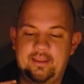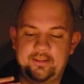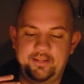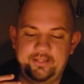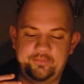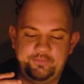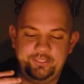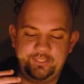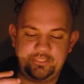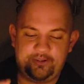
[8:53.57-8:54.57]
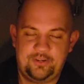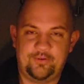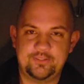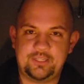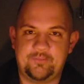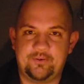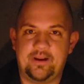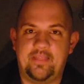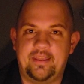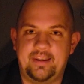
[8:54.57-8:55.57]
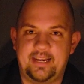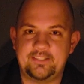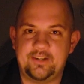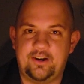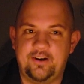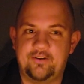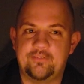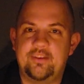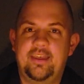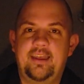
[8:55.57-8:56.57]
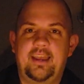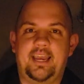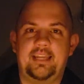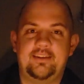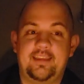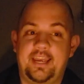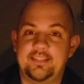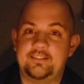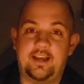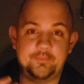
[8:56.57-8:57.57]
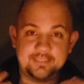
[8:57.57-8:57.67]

you just don't know what's coming around that next curve, and you can't stop.